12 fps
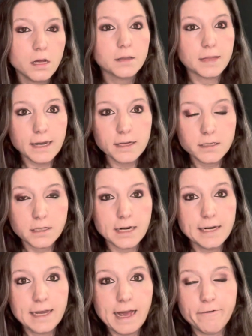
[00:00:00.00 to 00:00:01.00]
that is the
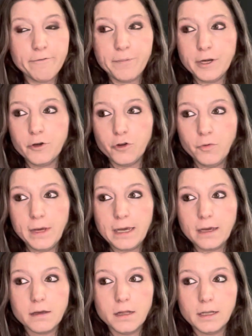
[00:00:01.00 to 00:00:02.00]
knitting I've been
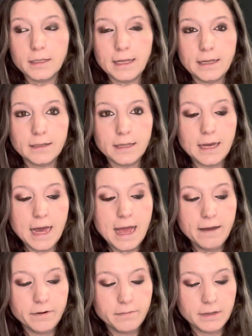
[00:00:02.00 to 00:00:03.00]
doing lately. I
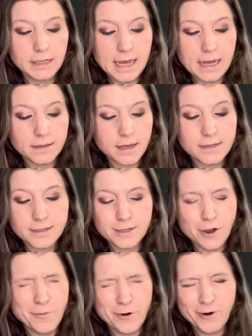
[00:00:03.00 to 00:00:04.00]
haven't really cast, that's so
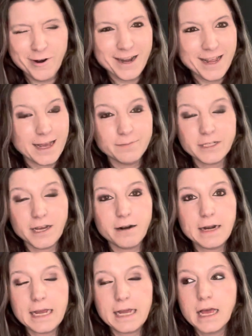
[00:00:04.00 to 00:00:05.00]
boring, I'm
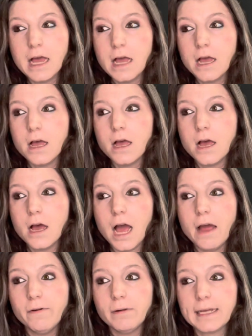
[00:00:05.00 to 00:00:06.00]
sorry.
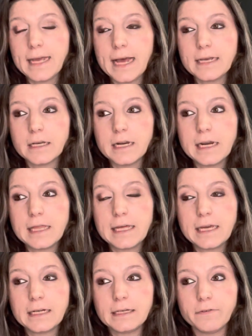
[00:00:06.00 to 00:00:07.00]
I haven't really cast on
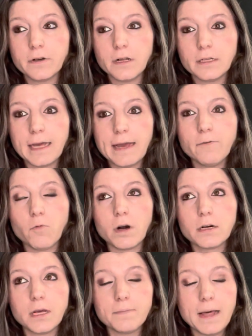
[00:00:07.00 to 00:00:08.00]
anything difficult. I haven't
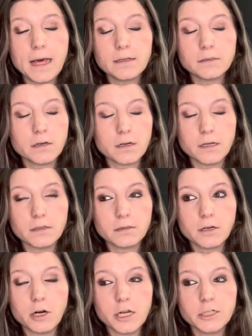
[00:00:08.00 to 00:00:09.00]
worked on that Turkish
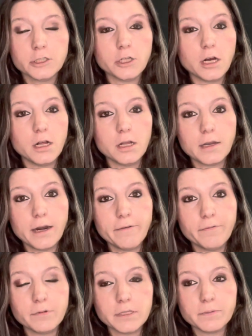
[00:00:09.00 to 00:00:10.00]
Kurdish shawl that I
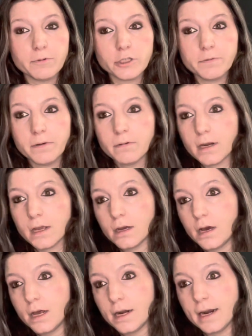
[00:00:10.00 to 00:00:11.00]
was supposed to be working
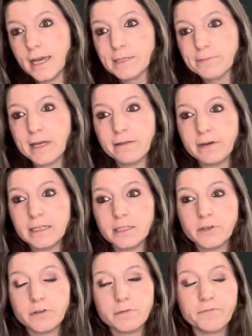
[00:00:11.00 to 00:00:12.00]
on. And I explained the
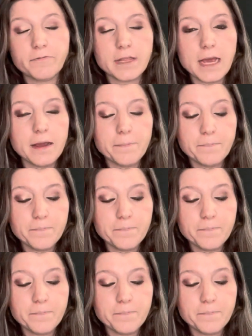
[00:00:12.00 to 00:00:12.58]
reasons for that.